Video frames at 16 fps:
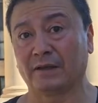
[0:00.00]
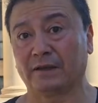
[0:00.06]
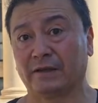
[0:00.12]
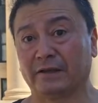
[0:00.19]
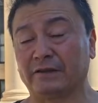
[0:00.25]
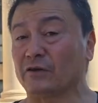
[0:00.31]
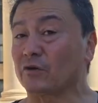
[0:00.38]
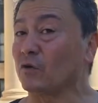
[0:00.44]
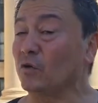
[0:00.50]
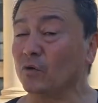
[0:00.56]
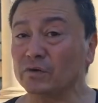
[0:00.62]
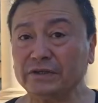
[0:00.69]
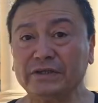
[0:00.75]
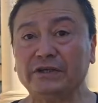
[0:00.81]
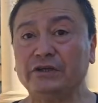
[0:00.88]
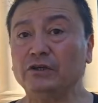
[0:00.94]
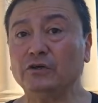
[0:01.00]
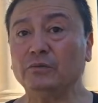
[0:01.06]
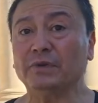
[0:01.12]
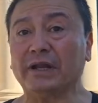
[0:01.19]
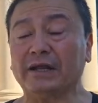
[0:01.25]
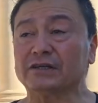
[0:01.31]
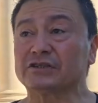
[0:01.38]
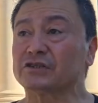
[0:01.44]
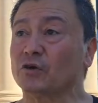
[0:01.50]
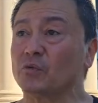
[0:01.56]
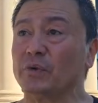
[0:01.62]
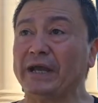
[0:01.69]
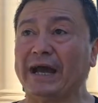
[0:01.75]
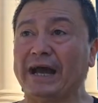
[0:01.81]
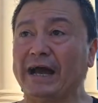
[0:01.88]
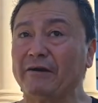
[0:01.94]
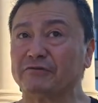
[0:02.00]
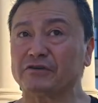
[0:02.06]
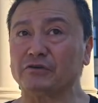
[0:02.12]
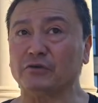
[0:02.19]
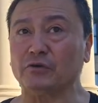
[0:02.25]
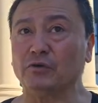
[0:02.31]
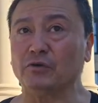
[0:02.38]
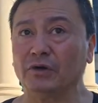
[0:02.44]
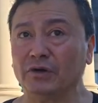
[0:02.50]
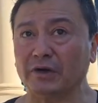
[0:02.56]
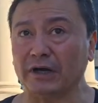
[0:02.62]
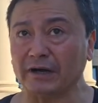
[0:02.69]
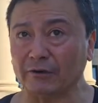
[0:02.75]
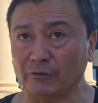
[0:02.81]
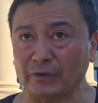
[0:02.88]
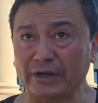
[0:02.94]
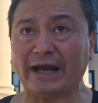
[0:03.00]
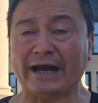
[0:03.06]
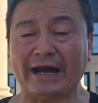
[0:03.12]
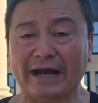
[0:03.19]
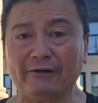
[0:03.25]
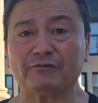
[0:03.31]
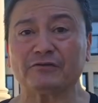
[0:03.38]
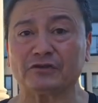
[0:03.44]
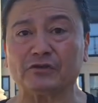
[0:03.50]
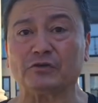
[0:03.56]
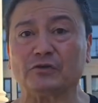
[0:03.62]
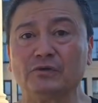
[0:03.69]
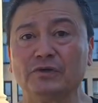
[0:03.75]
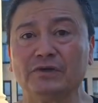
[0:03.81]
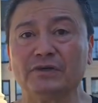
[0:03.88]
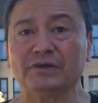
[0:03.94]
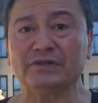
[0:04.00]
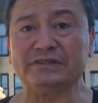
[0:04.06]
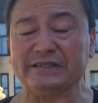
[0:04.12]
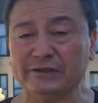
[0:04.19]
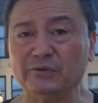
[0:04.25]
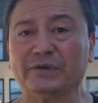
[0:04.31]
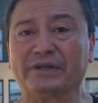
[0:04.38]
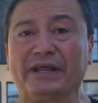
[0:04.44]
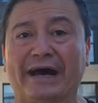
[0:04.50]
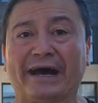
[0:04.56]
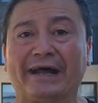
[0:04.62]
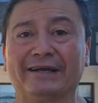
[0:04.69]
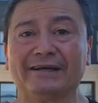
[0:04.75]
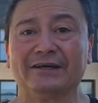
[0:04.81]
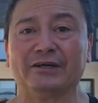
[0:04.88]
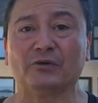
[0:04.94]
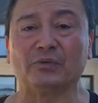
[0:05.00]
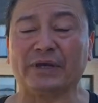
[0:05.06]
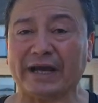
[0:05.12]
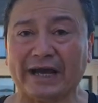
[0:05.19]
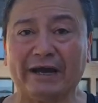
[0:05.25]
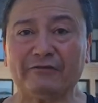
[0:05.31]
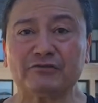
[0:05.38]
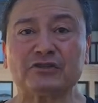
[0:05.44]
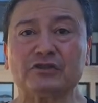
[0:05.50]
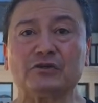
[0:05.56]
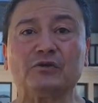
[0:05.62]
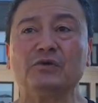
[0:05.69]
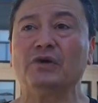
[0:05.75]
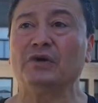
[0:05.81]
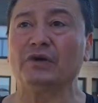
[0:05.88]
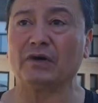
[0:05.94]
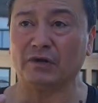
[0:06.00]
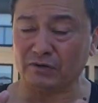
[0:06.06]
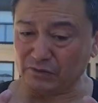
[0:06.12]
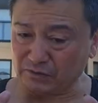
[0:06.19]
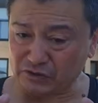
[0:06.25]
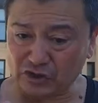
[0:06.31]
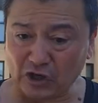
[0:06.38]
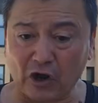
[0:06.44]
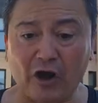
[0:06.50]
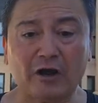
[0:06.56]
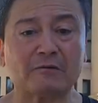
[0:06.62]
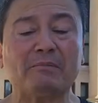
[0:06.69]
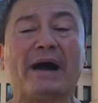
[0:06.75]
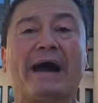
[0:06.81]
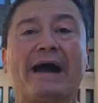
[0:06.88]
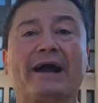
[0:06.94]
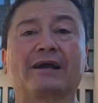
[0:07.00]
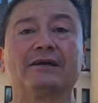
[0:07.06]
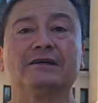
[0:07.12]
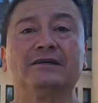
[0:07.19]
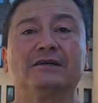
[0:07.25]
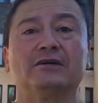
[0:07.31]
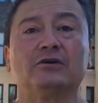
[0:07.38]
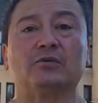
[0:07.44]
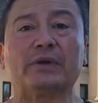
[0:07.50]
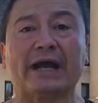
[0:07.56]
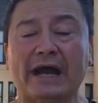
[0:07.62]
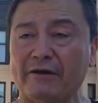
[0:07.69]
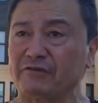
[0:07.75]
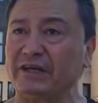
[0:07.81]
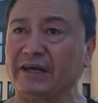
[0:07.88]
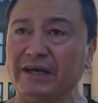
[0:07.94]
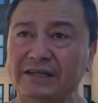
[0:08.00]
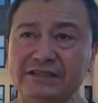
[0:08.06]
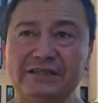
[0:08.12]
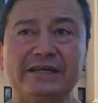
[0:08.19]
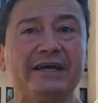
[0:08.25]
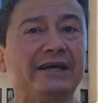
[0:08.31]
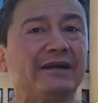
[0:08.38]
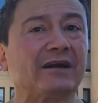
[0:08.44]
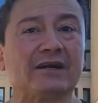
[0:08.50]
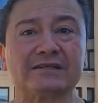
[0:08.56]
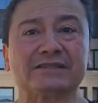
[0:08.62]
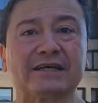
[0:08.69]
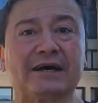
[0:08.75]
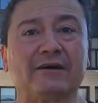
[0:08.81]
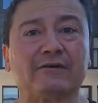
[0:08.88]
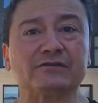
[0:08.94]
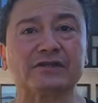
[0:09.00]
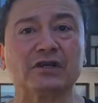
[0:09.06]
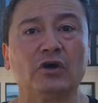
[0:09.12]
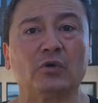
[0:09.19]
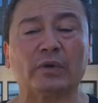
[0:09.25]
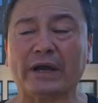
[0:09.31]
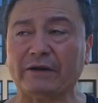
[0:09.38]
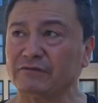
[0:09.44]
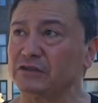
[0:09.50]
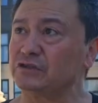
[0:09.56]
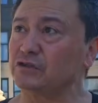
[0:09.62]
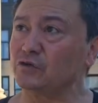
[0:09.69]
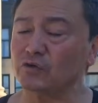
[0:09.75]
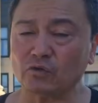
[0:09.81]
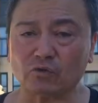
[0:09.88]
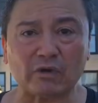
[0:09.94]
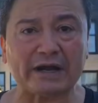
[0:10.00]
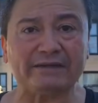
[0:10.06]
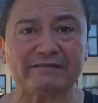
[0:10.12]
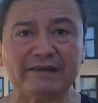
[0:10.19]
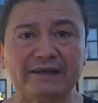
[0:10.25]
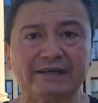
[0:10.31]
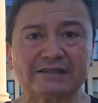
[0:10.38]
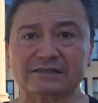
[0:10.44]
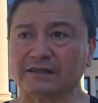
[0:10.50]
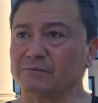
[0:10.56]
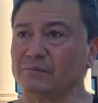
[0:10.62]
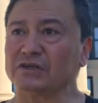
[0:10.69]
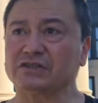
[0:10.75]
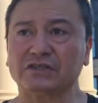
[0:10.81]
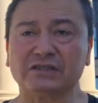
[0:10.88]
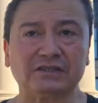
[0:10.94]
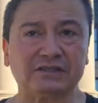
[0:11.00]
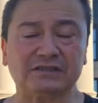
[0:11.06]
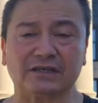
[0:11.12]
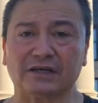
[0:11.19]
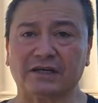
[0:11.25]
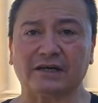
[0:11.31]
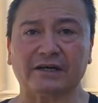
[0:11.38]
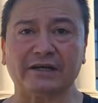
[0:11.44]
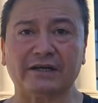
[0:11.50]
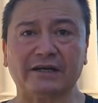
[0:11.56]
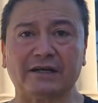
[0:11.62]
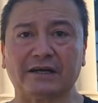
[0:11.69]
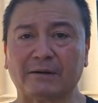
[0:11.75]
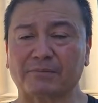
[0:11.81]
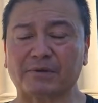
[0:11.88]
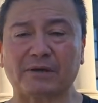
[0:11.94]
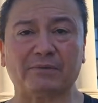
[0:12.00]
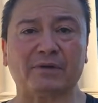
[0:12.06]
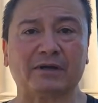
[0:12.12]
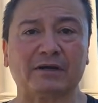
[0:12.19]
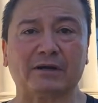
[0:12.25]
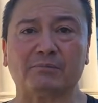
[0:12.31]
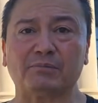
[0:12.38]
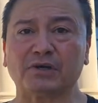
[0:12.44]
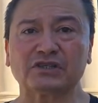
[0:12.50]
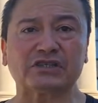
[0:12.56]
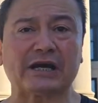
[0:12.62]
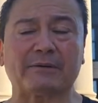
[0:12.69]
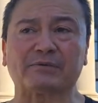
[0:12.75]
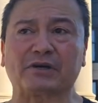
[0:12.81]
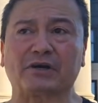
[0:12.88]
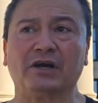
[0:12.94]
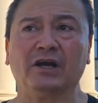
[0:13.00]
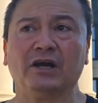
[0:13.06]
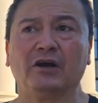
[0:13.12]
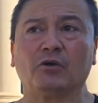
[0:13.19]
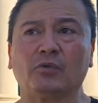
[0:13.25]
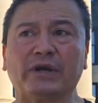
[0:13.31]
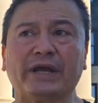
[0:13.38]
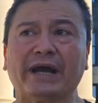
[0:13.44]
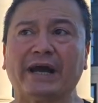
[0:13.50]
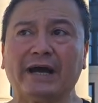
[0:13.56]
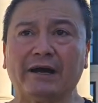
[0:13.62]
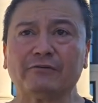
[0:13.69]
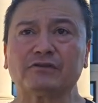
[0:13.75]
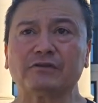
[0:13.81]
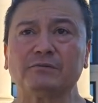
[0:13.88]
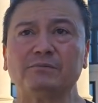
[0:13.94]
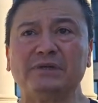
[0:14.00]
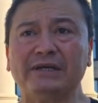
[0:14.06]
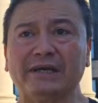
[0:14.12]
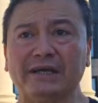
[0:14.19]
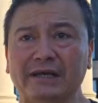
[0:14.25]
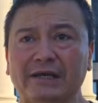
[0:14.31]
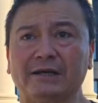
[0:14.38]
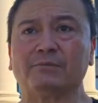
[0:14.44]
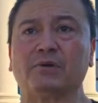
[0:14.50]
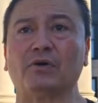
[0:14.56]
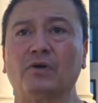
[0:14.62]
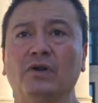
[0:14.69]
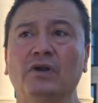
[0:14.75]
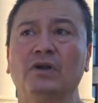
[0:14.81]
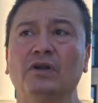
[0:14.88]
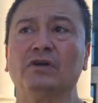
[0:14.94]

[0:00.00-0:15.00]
They're only human. And so we have to deal with that. We have to talk back. We have to educate ourselves. We have to do the right thing, as I mentioned in an upcoming book chapter. We have to be able